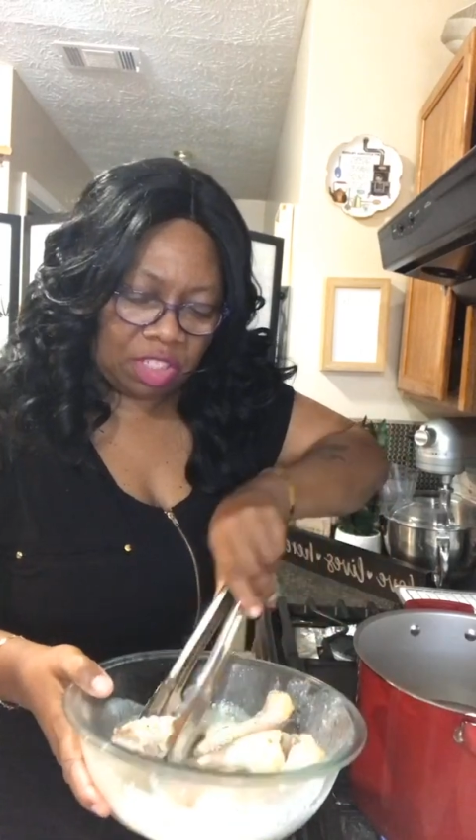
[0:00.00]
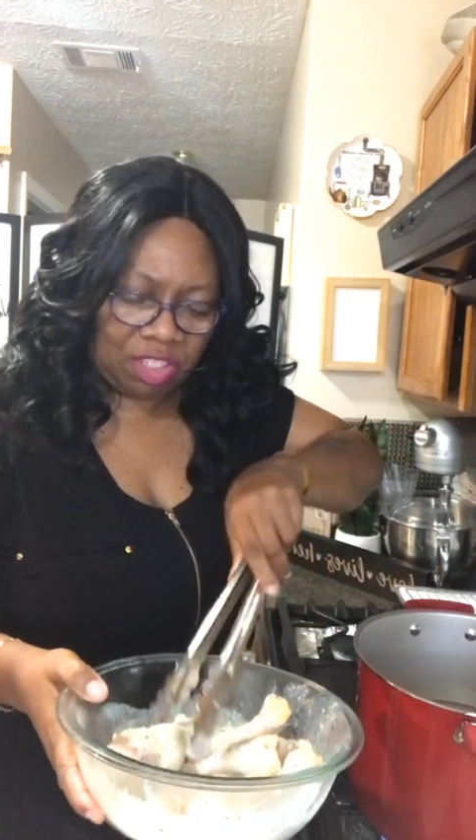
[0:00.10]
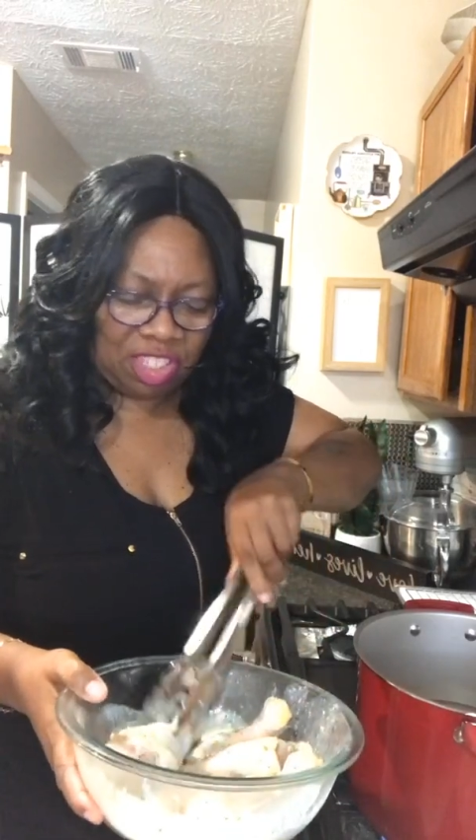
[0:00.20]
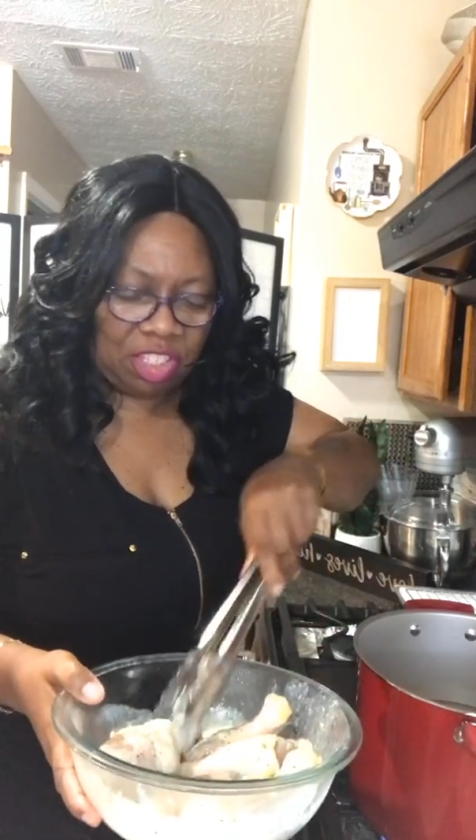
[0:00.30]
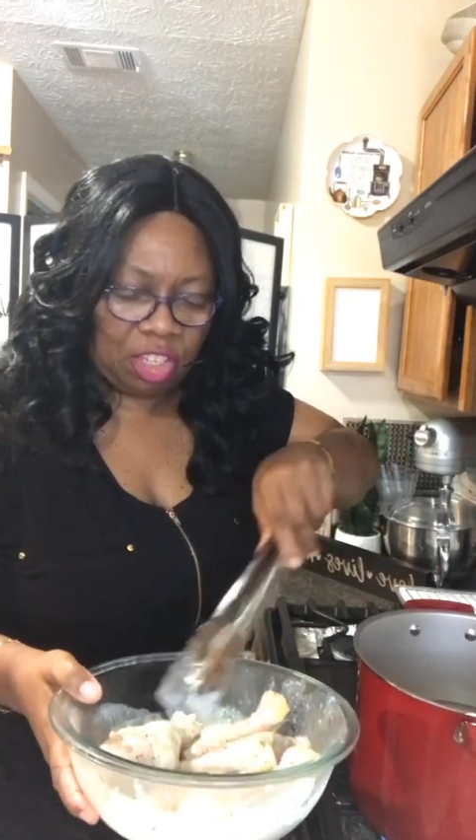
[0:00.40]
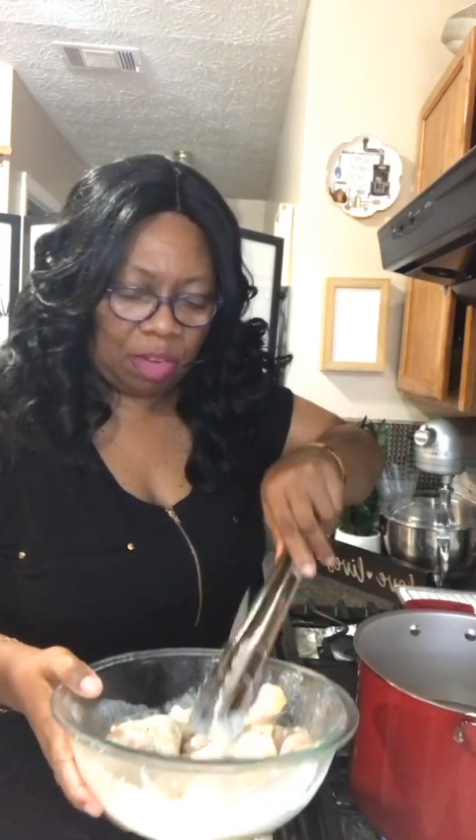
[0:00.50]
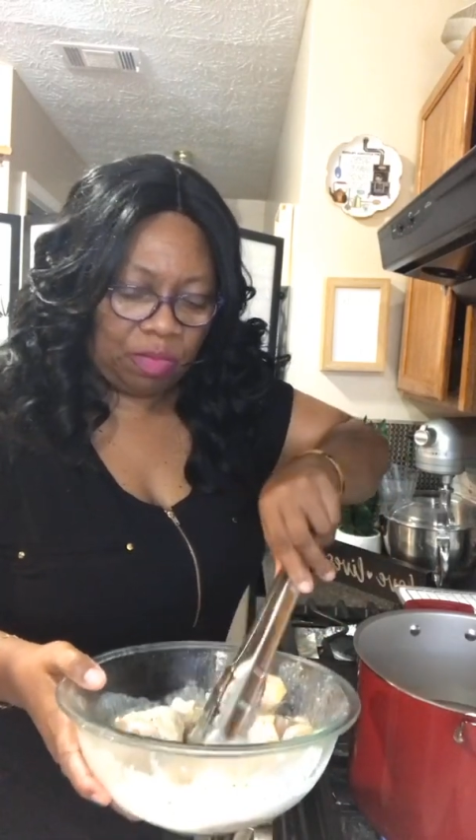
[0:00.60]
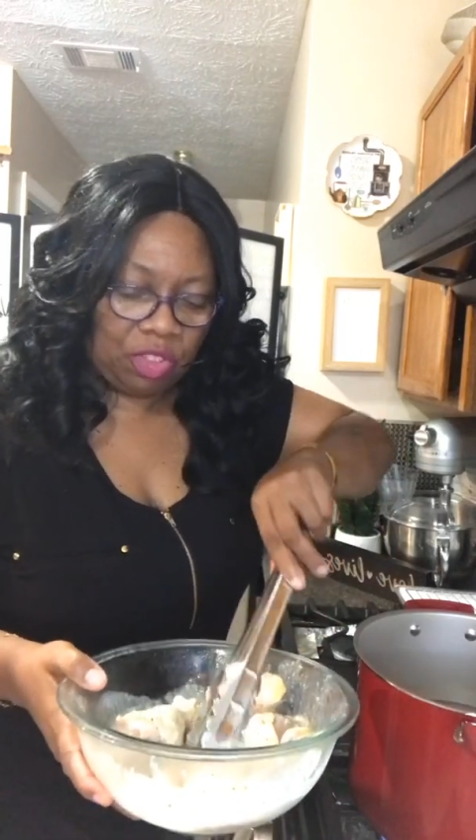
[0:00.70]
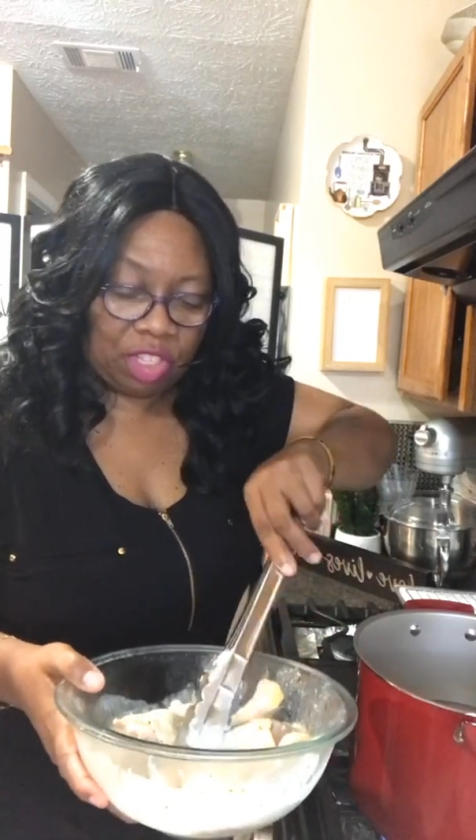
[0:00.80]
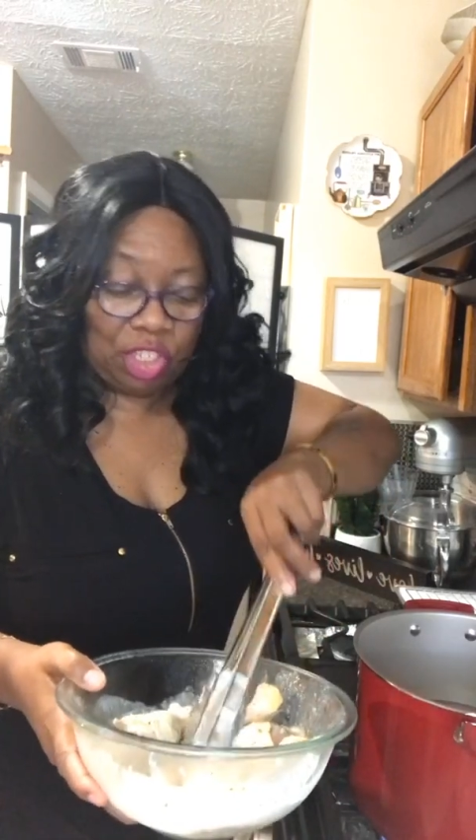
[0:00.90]
So this
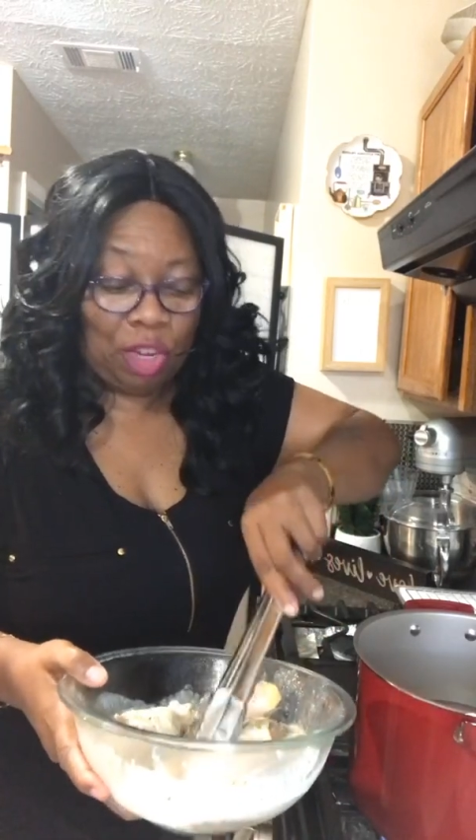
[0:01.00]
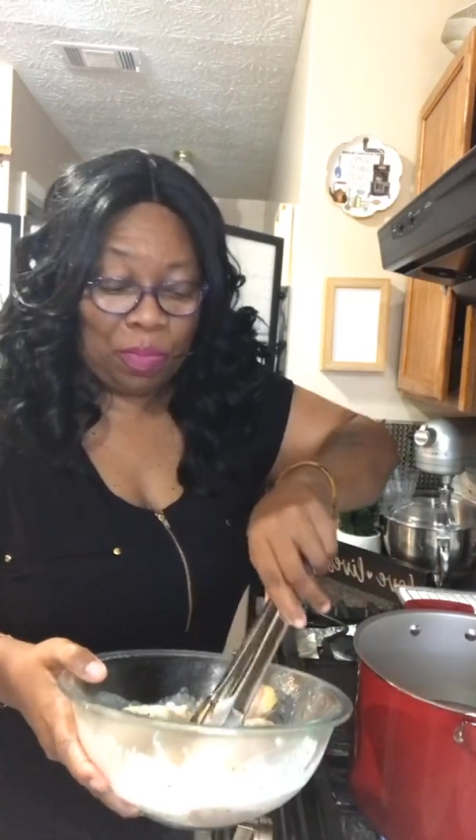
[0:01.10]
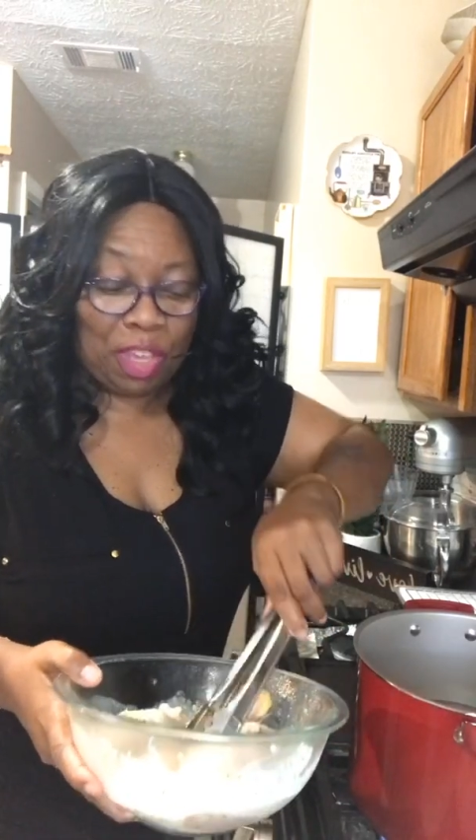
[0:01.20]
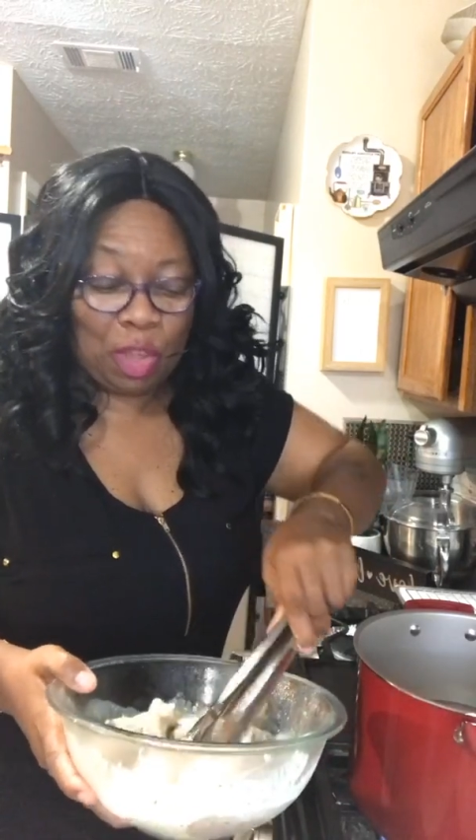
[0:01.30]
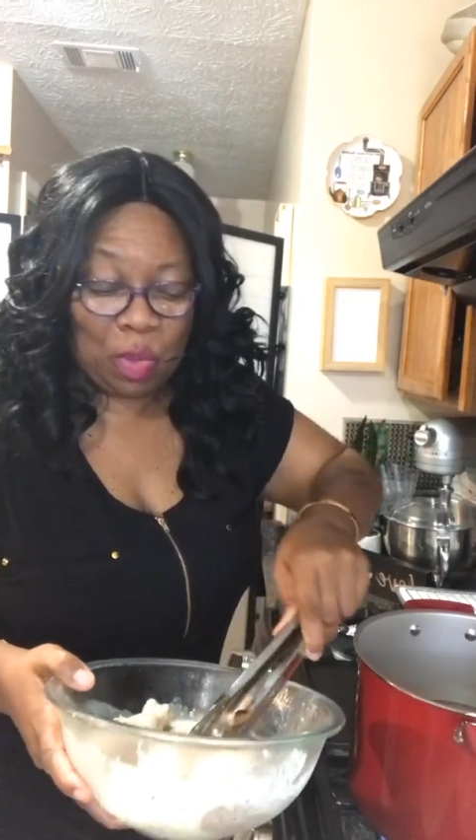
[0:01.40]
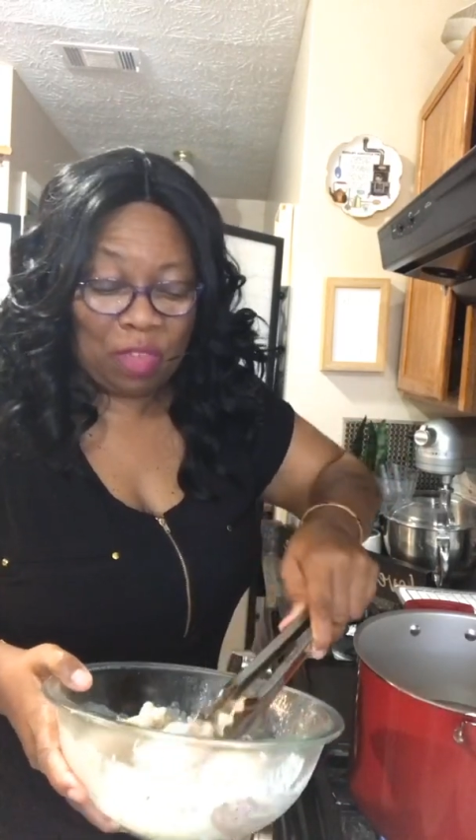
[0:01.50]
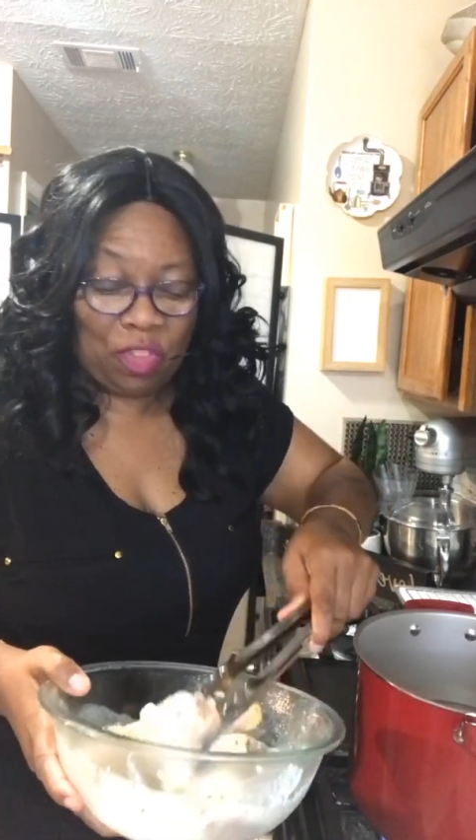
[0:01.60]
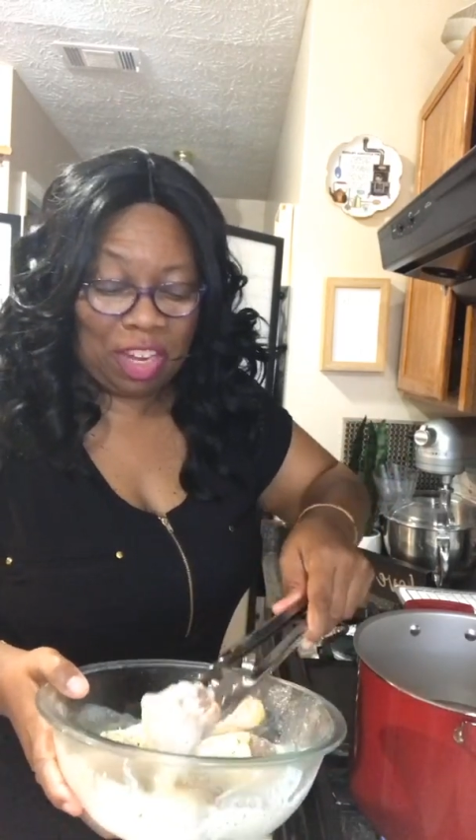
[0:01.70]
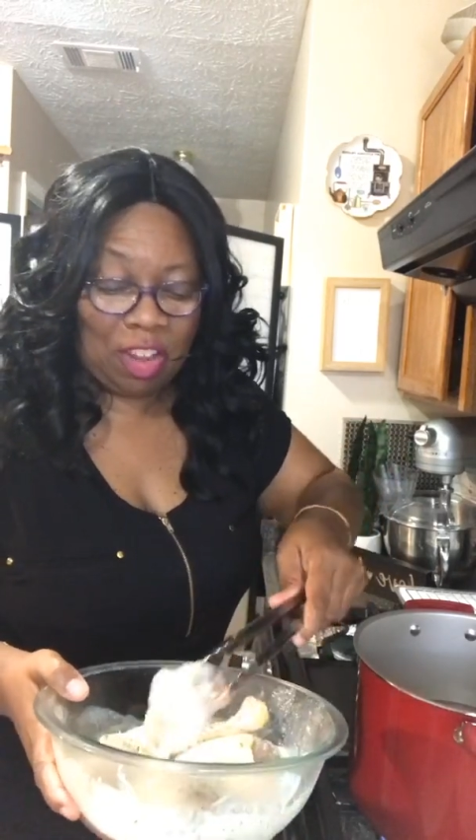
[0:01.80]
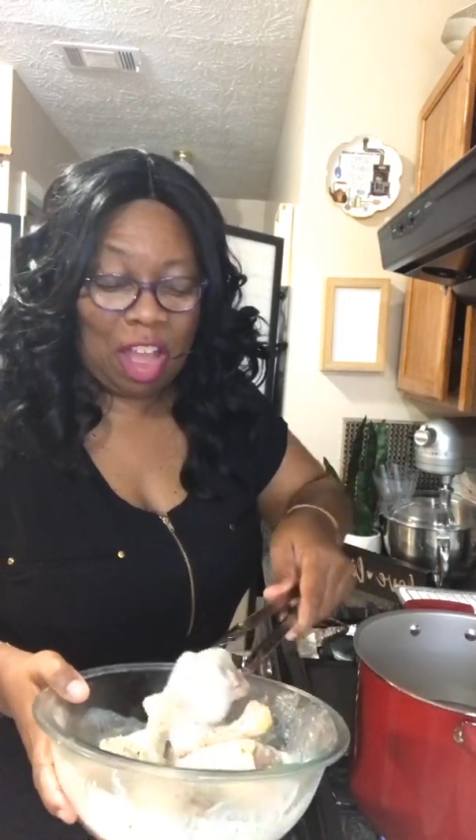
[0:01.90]
should be a quick video.